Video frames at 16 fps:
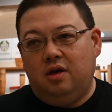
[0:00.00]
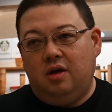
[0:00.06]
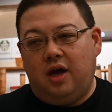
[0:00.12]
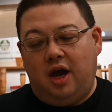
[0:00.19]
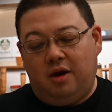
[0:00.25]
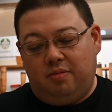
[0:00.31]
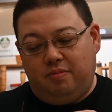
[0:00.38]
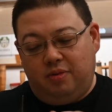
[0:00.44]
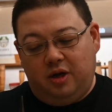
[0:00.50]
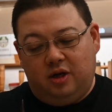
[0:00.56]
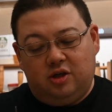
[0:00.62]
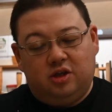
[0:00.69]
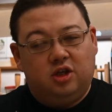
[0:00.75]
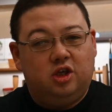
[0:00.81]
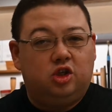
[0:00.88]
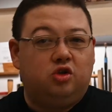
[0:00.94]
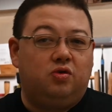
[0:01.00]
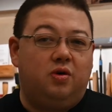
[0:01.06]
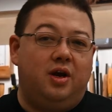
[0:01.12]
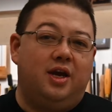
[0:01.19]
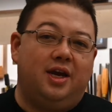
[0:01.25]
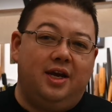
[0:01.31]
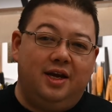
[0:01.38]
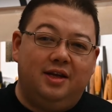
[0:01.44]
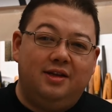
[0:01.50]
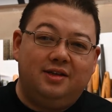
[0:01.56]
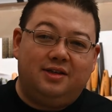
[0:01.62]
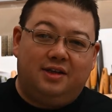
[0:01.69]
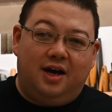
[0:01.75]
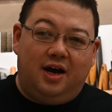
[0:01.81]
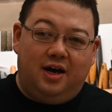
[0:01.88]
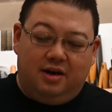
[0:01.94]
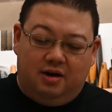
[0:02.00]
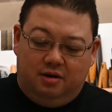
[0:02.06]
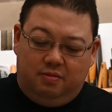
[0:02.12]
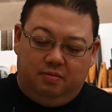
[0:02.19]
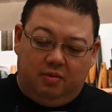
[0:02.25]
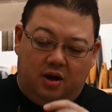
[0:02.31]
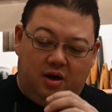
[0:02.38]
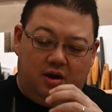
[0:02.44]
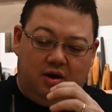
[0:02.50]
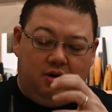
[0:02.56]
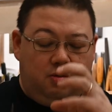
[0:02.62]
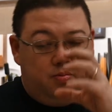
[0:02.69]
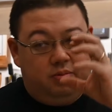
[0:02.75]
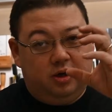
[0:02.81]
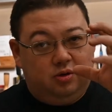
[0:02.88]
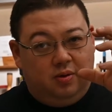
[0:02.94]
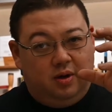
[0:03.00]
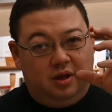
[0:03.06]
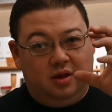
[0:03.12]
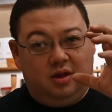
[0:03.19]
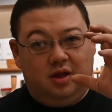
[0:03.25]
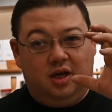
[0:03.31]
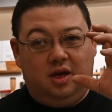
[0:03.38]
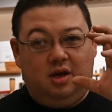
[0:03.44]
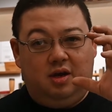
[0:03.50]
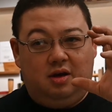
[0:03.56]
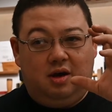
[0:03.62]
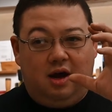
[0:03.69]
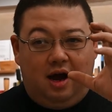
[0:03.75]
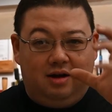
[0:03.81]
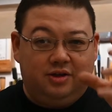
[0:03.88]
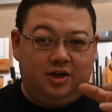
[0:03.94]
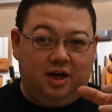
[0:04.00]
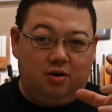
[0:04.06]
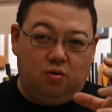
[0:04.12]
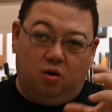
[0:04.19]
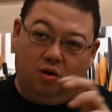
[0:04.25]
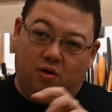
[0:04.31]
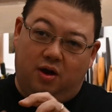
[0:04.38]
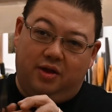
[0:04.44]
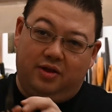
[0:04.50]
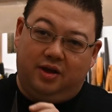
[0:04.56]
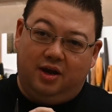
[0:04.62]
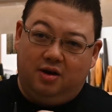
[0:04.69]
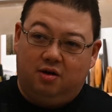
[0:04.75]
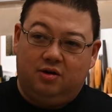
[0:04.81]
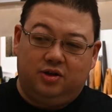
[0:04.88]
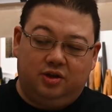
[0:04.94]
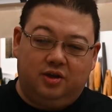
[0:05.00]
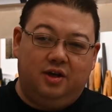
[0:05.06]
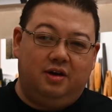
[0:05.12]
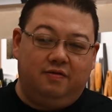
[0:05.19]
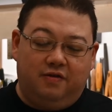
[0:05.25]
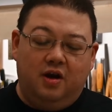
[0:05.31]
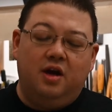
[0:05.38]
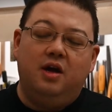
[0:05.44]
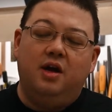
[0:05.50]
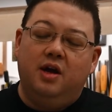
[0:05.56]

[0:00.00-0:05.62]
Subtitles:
and pinched the string inside between the outside roller and the inner sleeve,